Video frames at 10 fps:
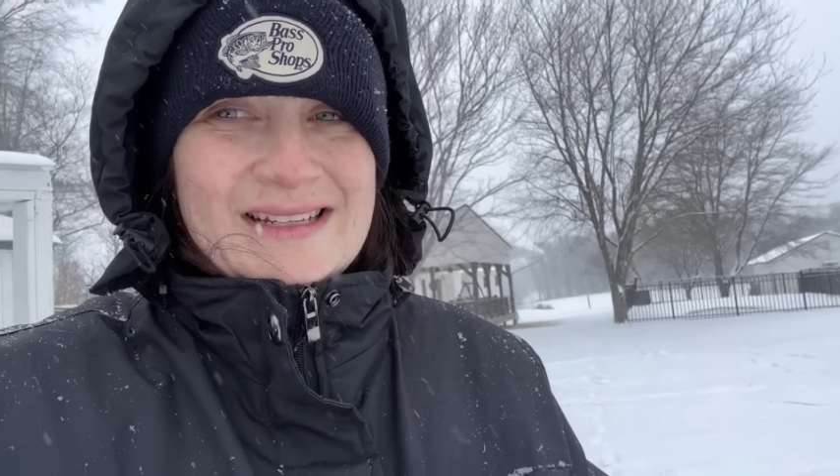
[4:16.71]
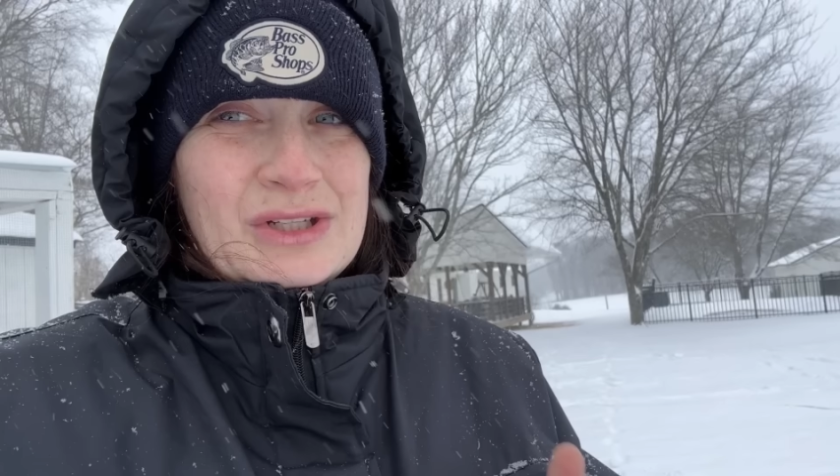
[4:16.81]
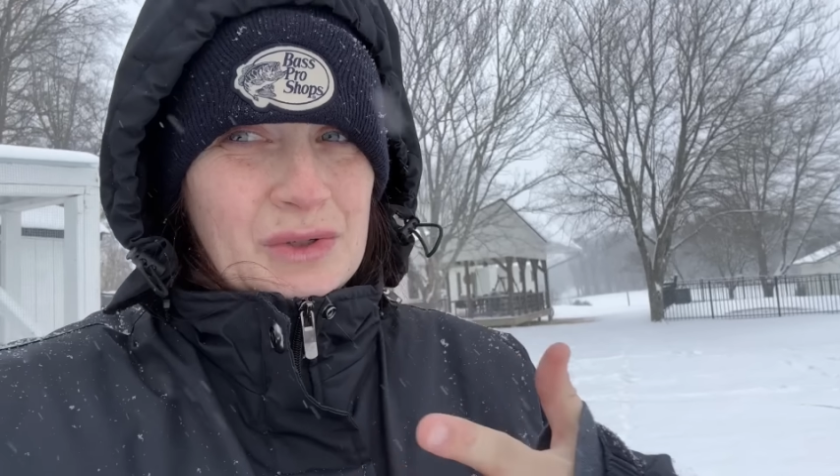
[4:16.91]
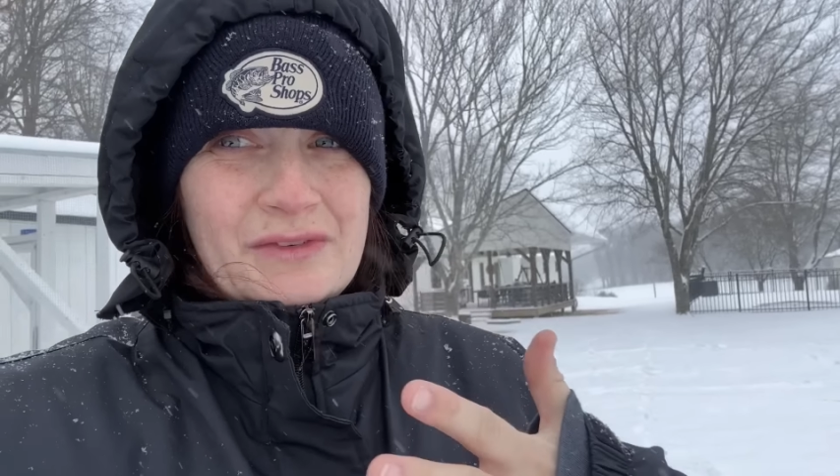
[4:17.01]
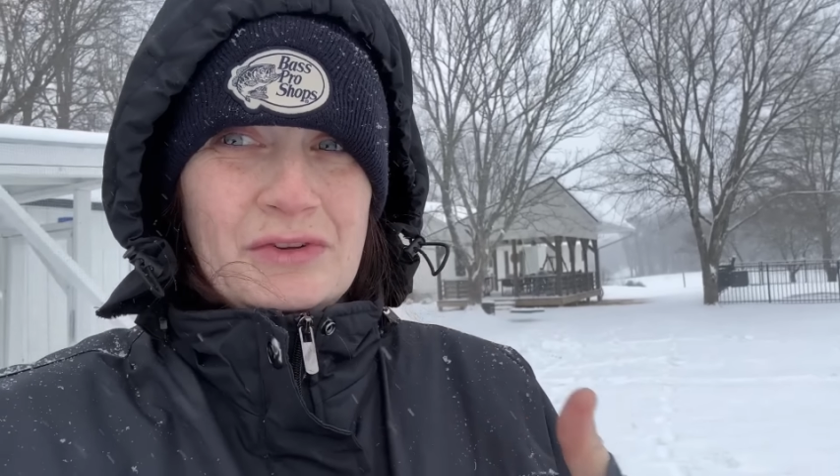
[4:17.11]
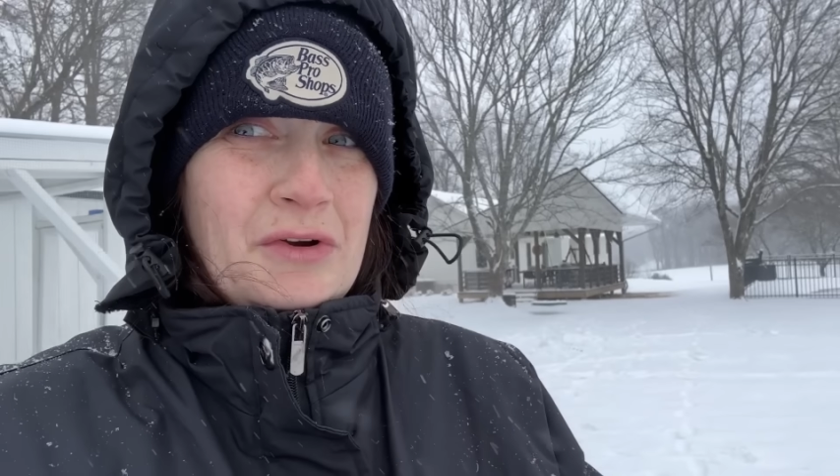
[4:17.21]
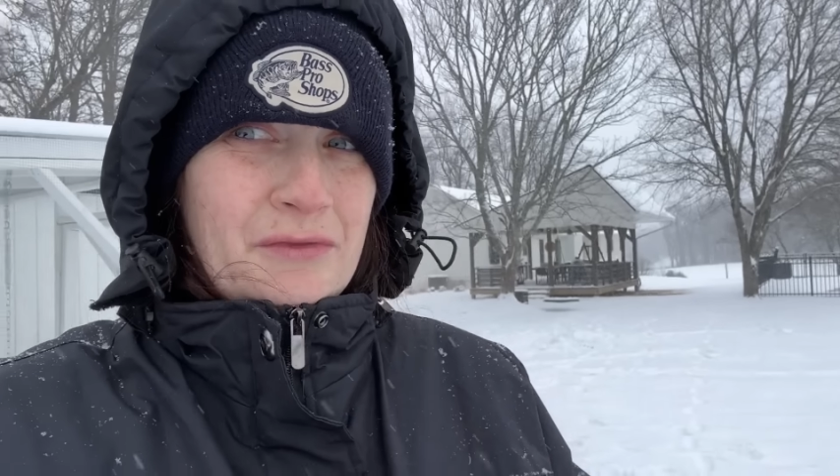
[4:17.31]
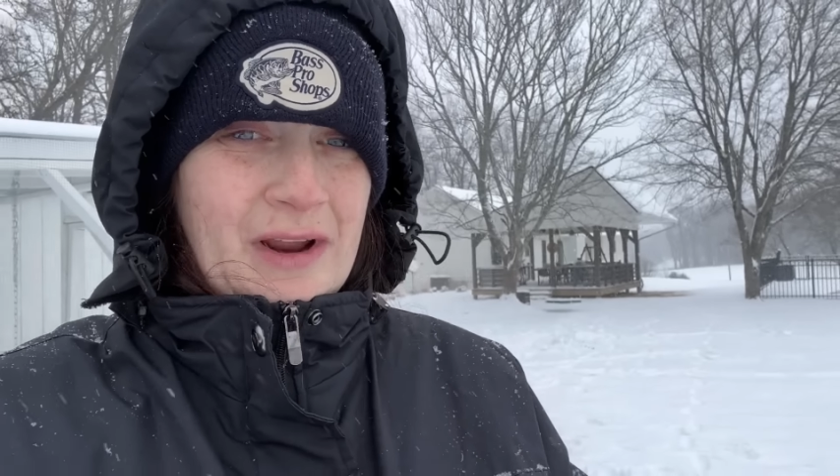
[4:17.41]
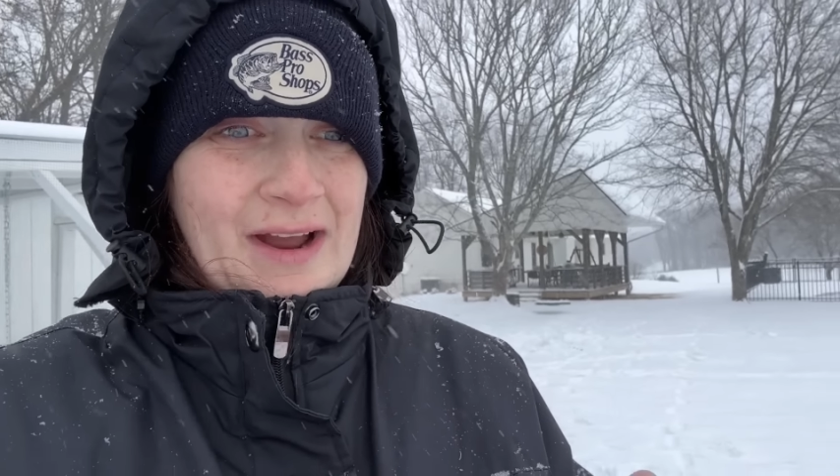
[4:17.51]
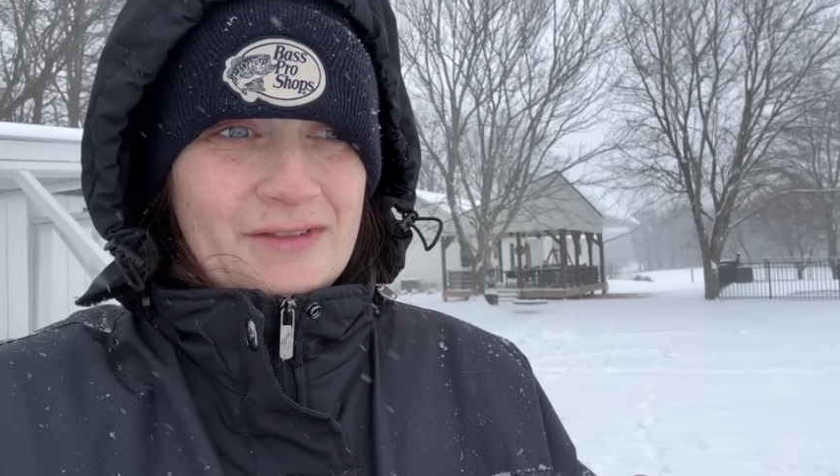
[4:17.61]
Don't even know
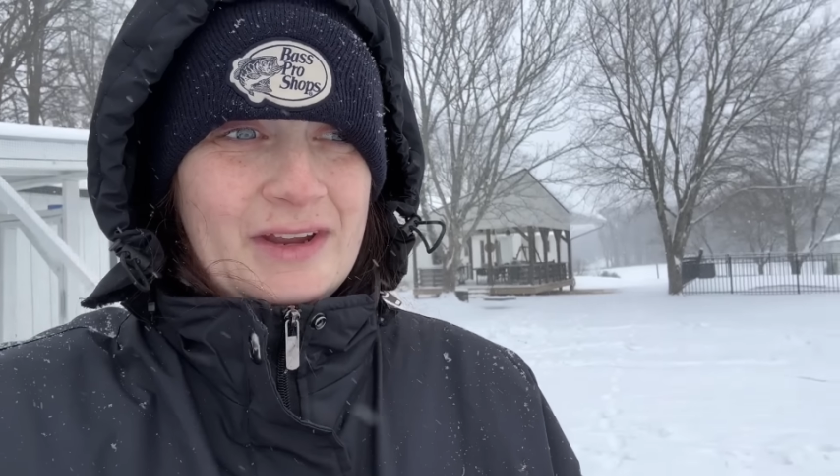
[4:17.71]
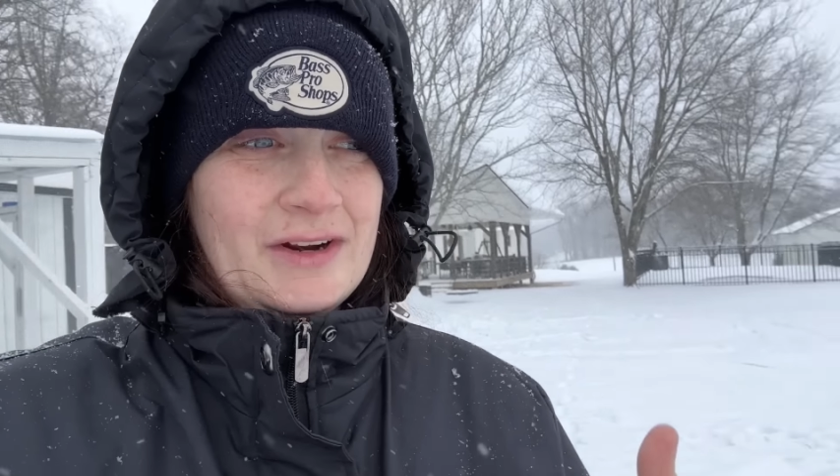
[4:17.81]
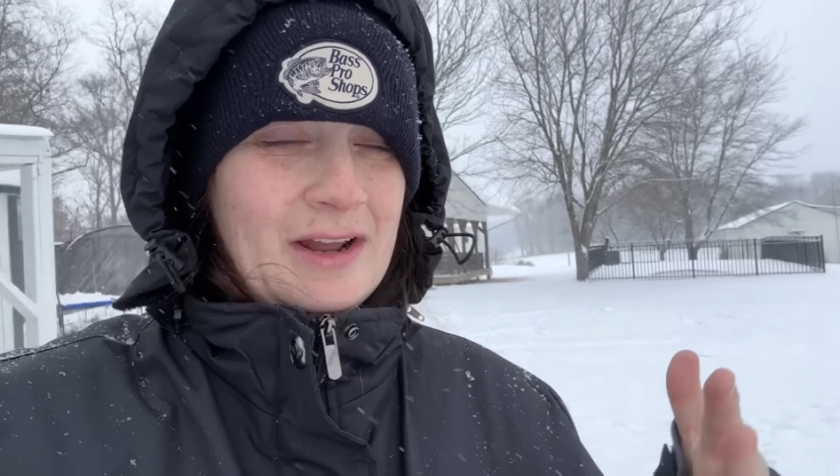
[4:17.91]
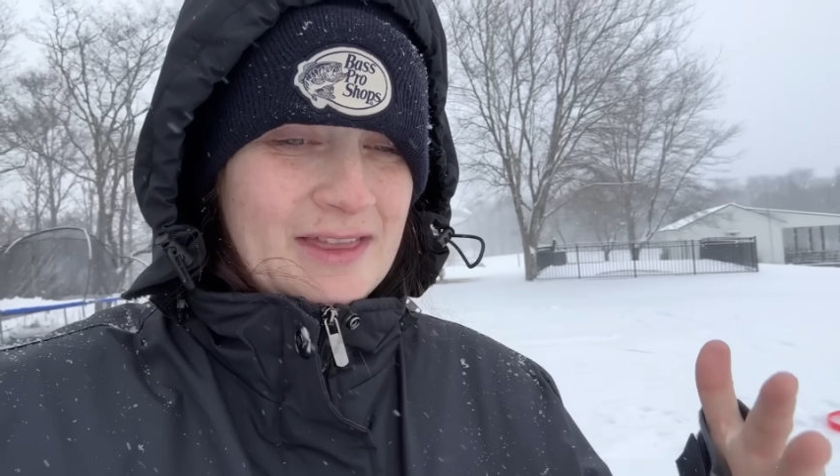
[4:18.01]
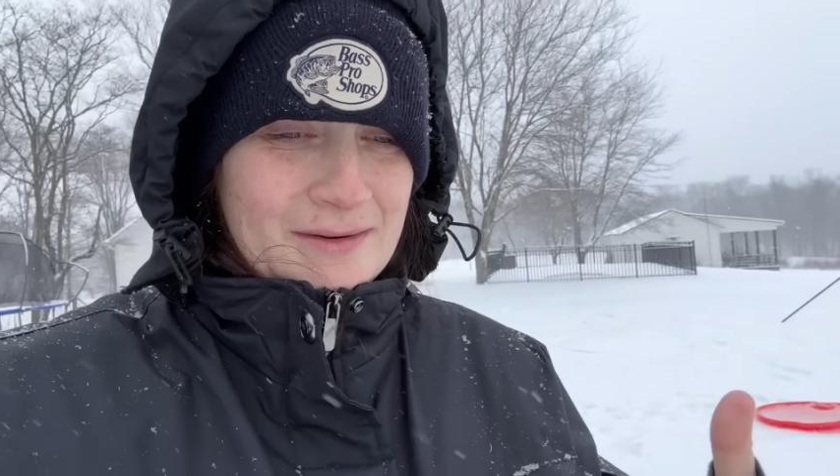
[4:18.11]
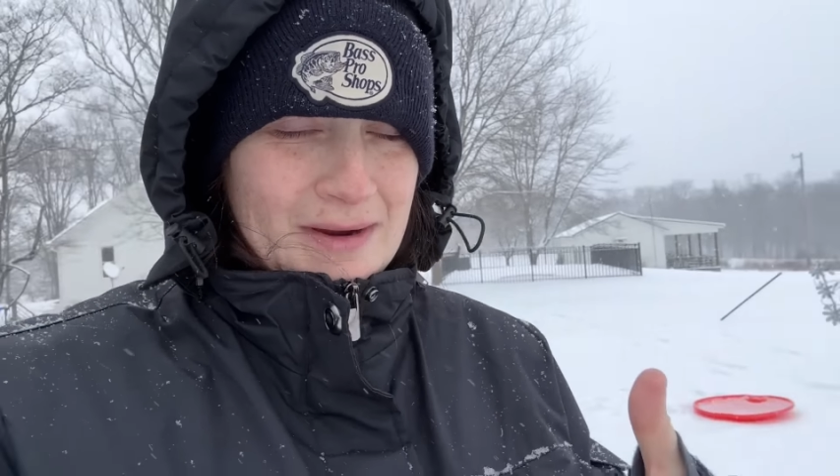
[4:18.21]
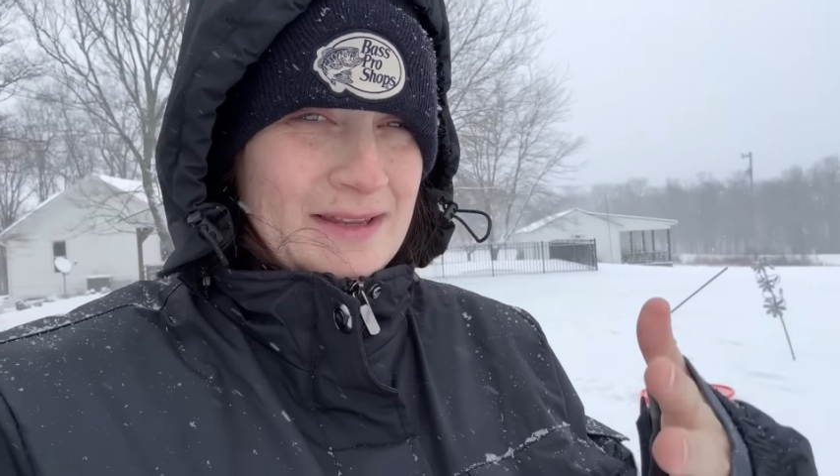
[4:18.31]
if we have a heater. I think